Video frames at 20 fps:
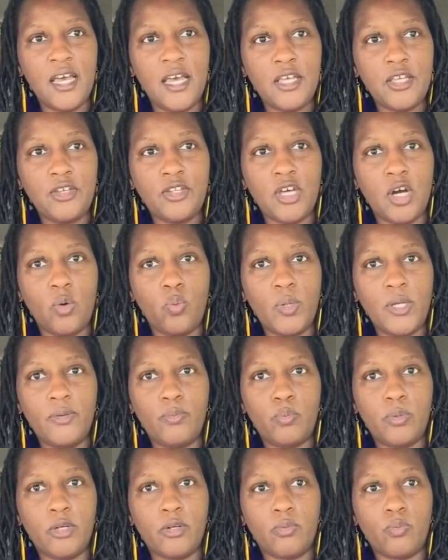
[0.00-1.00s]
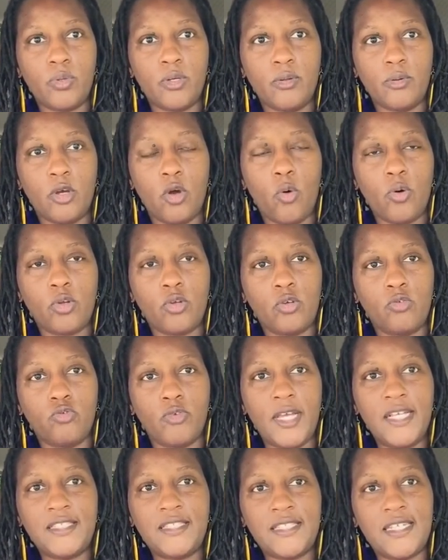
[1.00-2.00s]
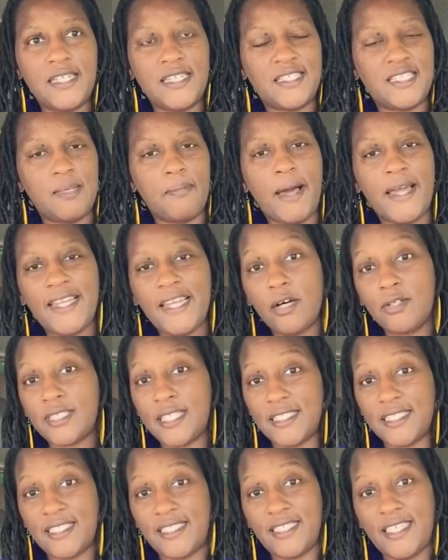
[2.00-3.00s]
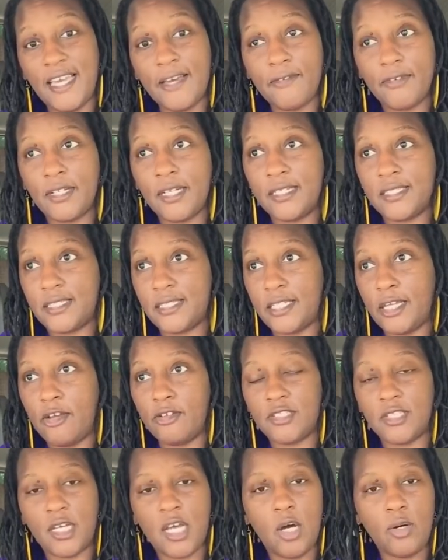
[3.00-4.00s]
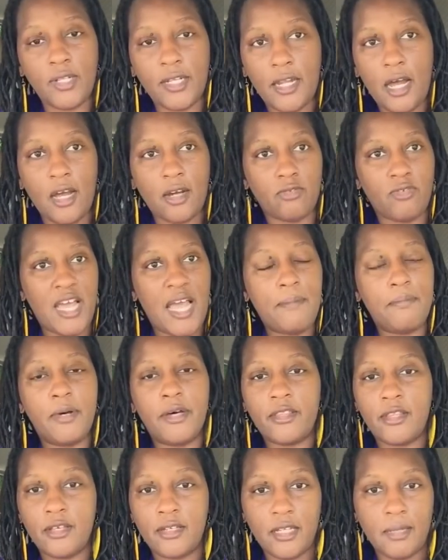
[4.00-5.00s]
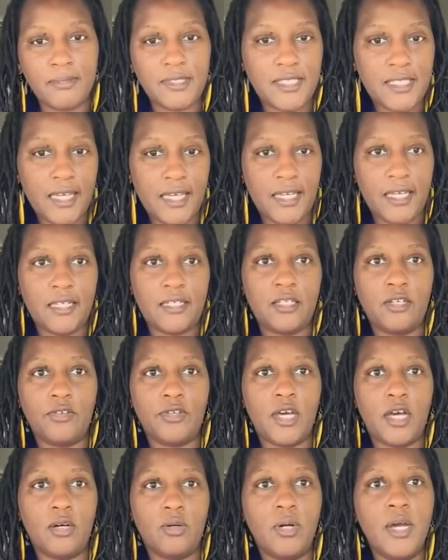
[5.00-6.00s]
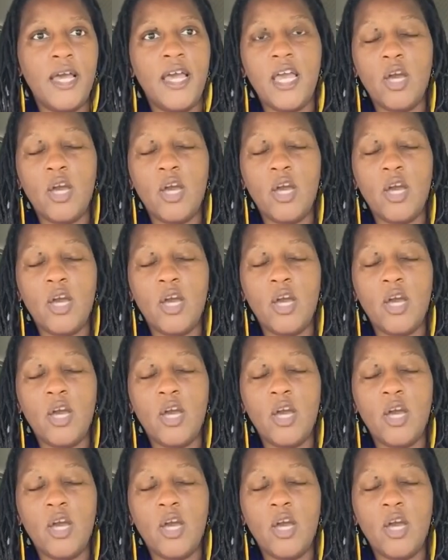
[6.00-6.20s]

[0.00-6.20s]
You know, we're going on a reasoning that somebody else has given us years ago, that our grandmother and them said, you know,